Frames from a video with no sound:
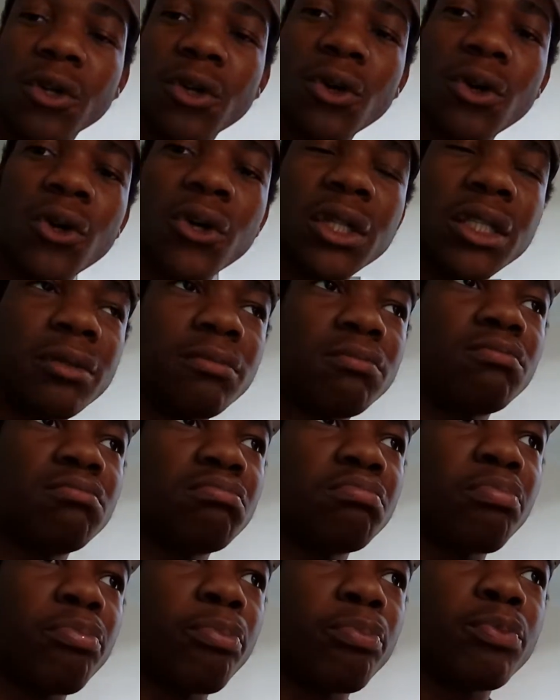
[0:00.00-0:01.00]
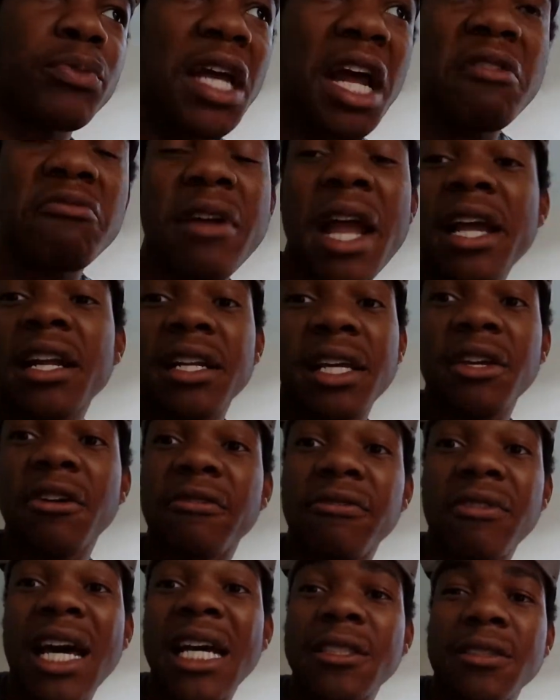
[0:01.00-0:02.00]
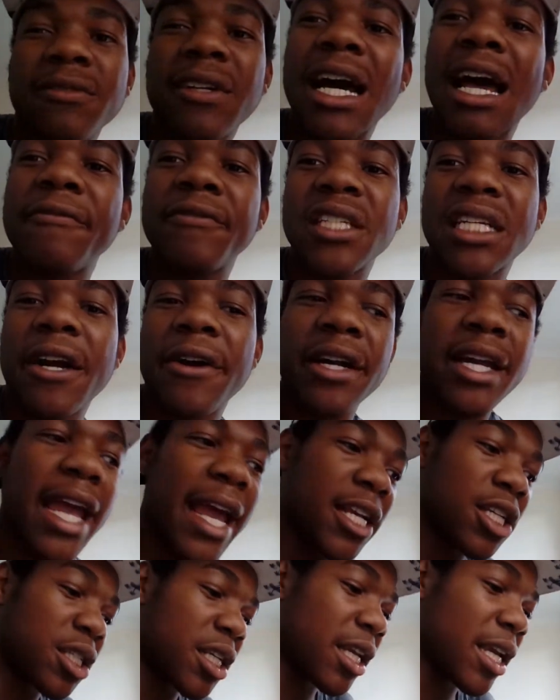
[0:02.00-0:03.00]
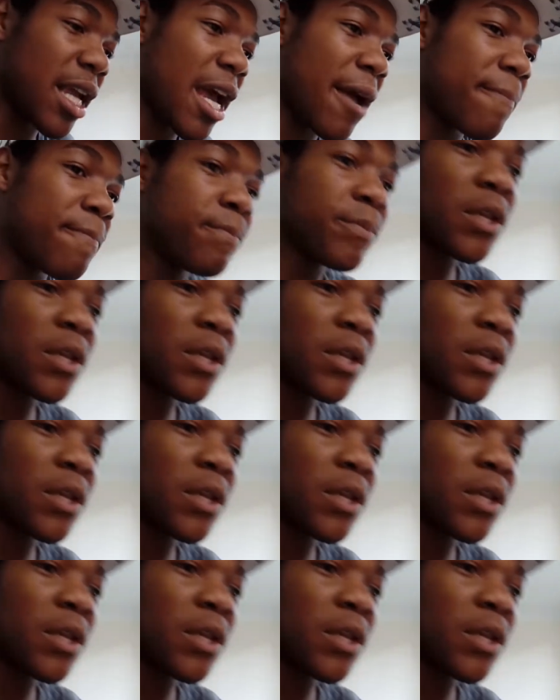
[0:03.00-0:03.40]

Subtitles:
record directly your flights without having to carry a HD cam.